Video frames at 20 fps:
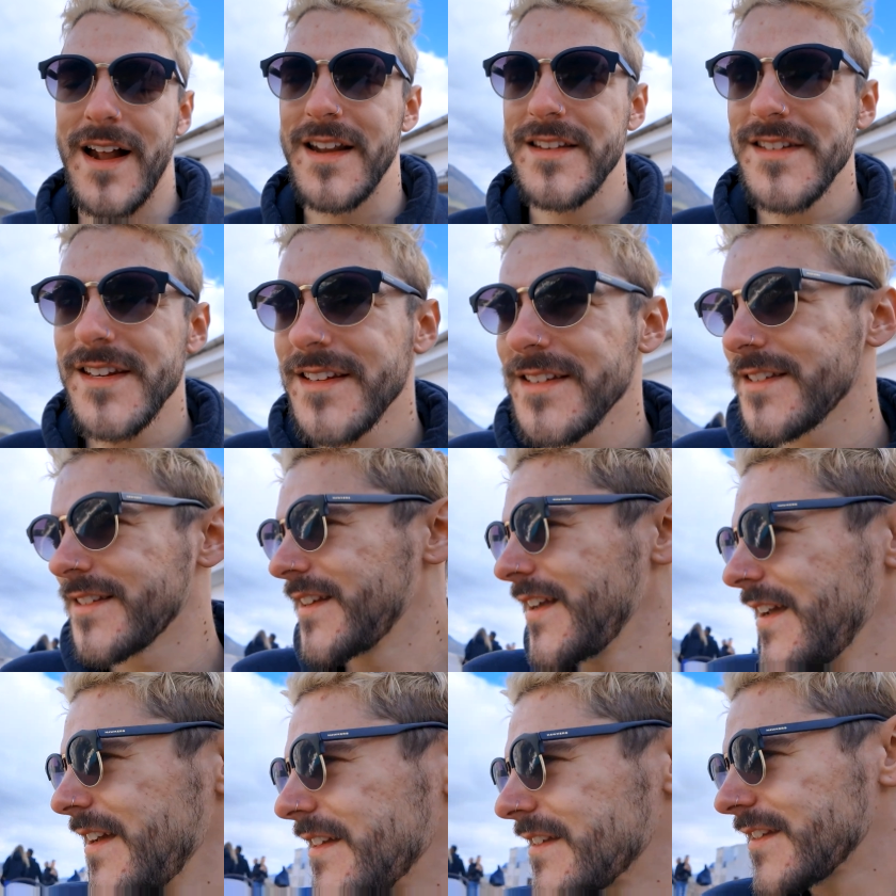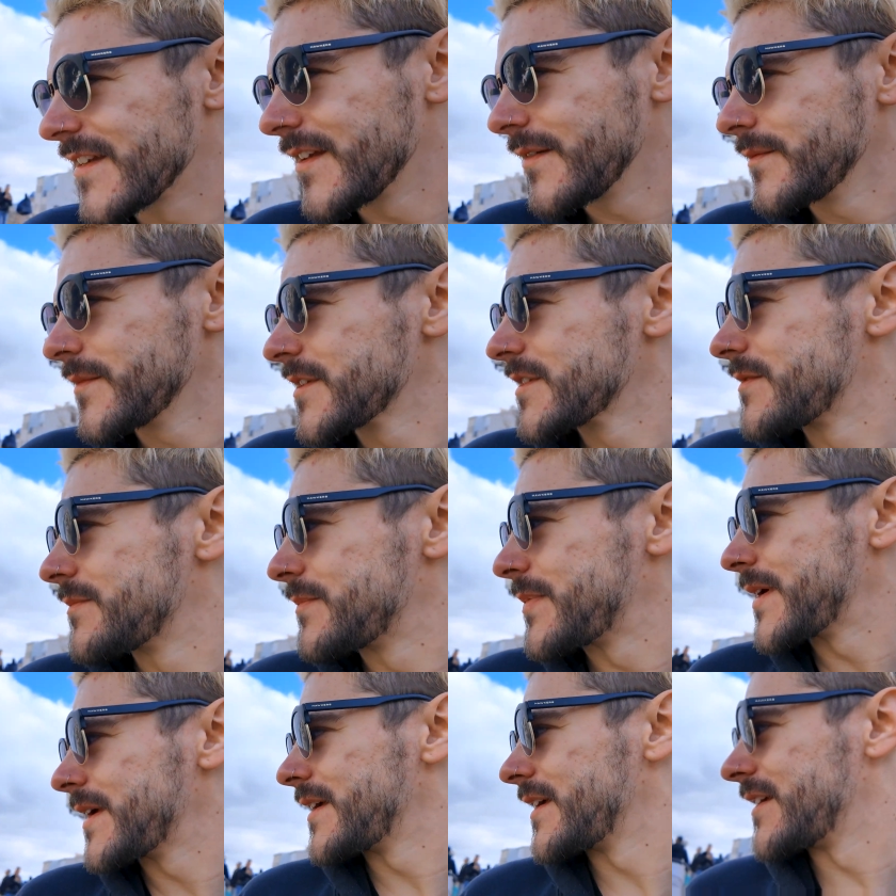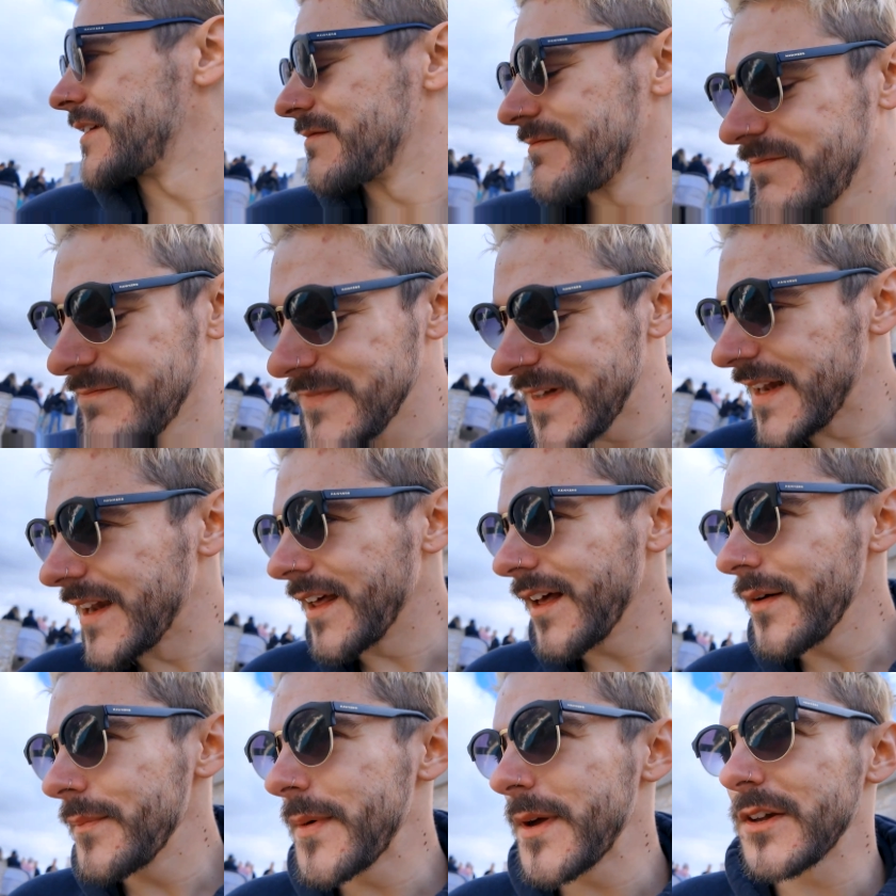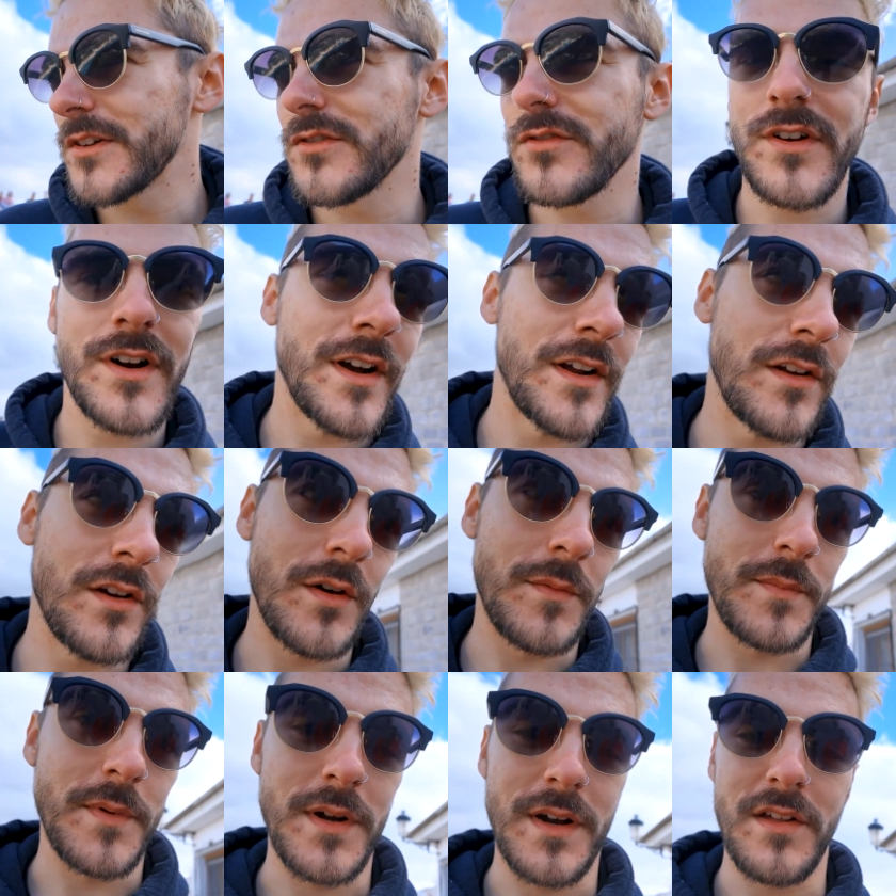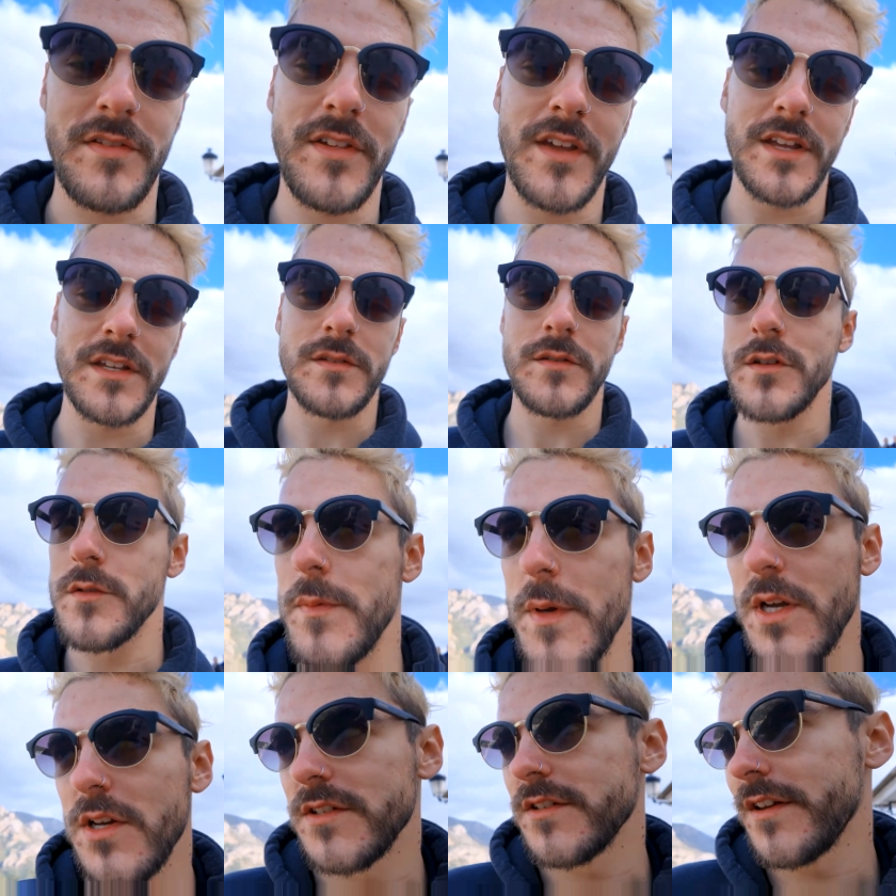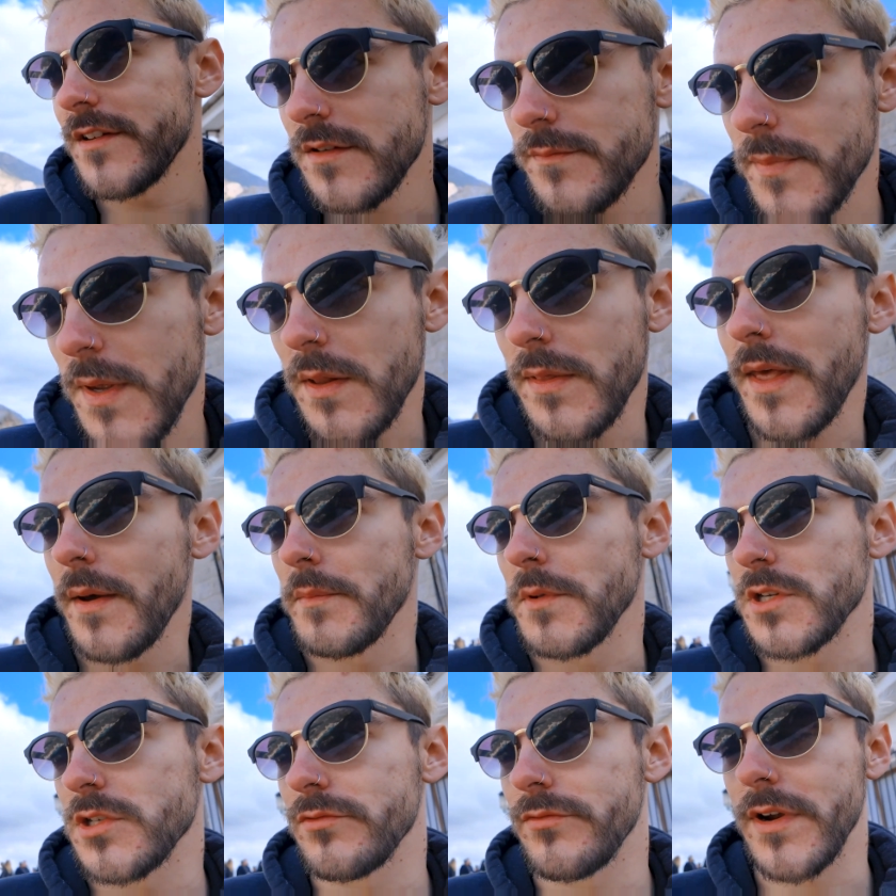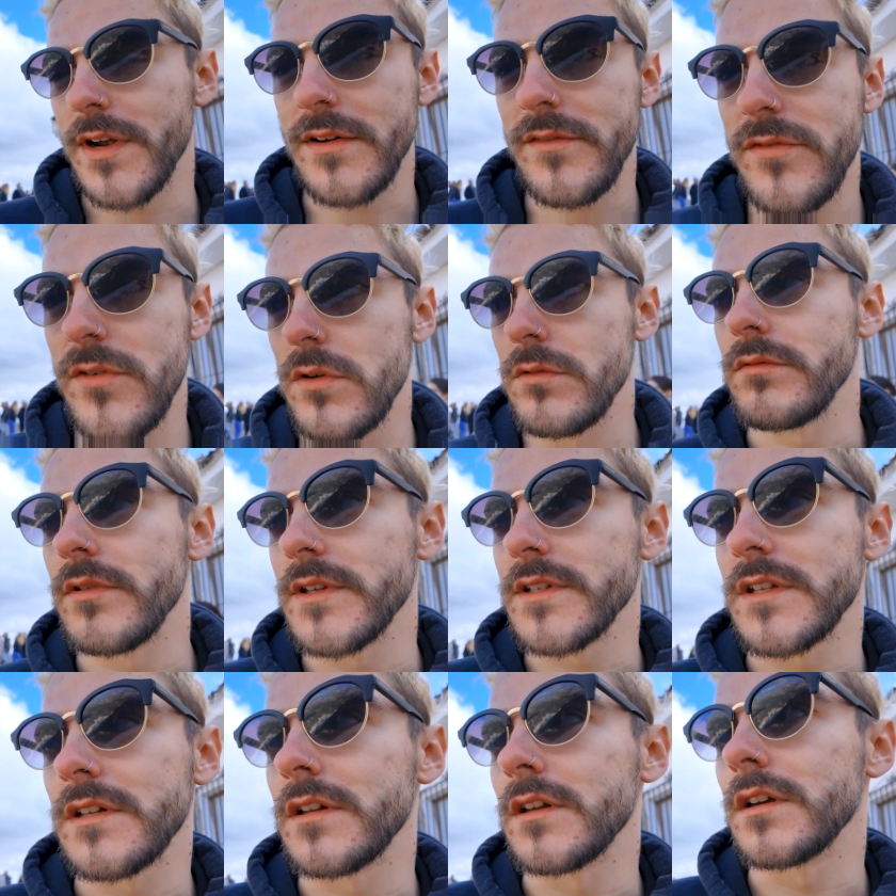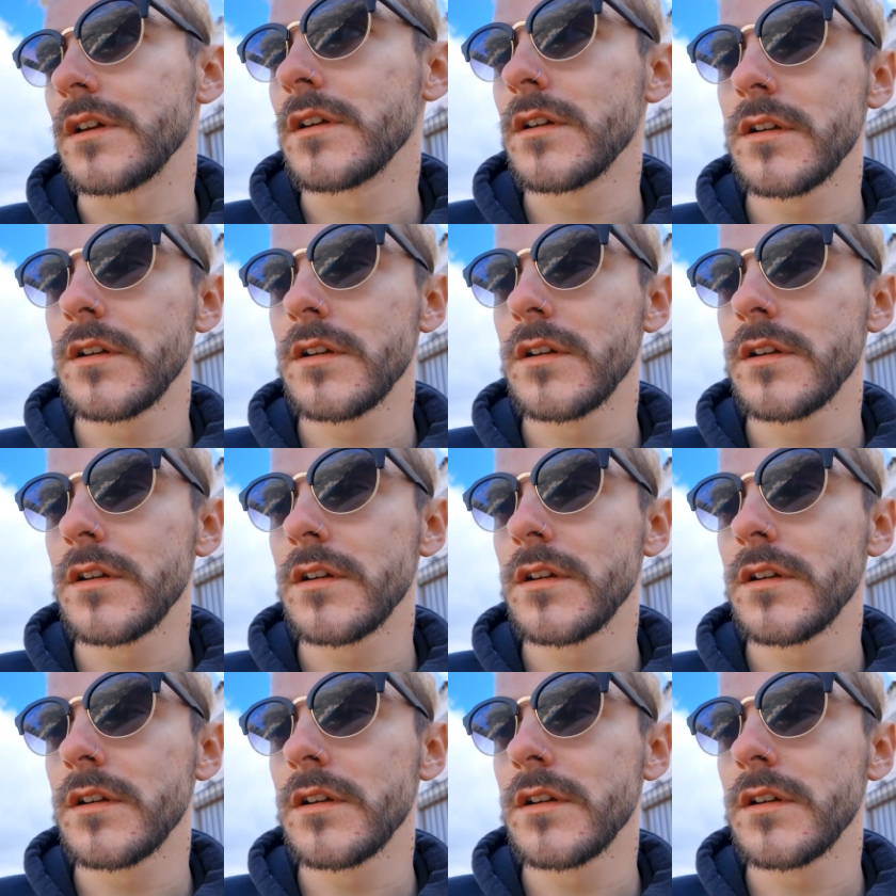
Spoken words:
as you can see, it seems to be a little bit dried up. And I think it's just because there hasn't been that much rainfall recently.